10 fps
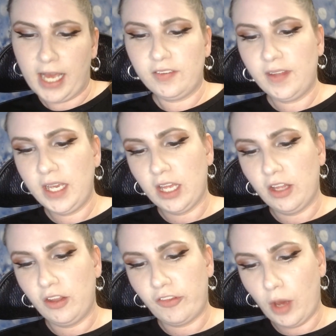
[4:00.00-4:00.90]
thing
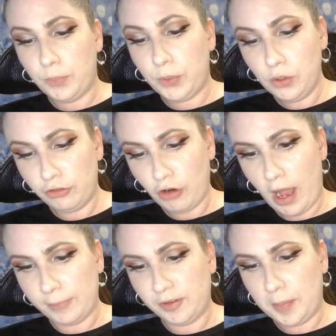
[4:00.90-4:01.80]
is a Beauty
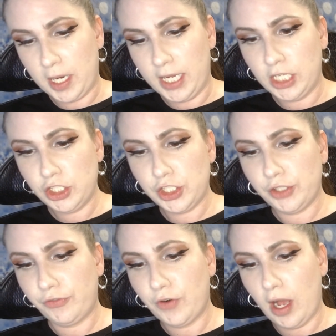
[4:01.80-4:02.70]
Drop
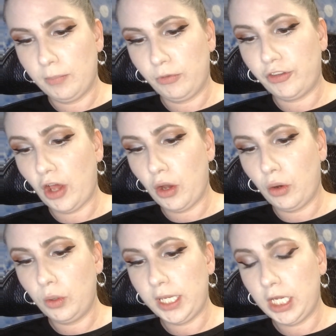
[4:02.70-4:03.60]
sponge from
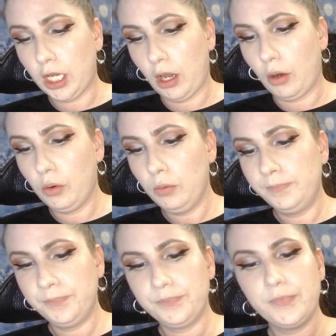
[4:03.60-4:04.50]
So Eco.
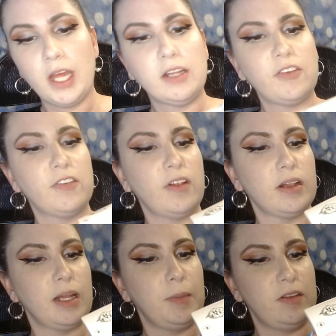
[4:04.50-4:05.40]
And this is a
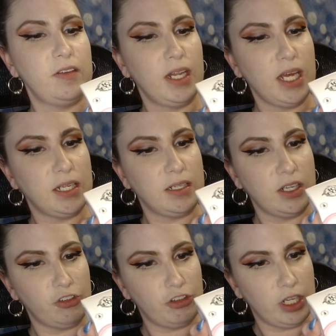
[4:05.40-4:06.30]
limited
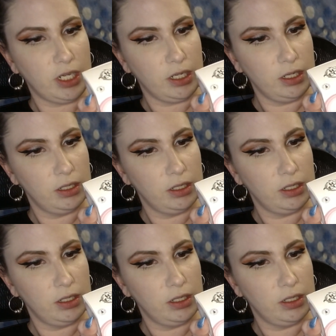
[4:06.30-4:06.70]
edition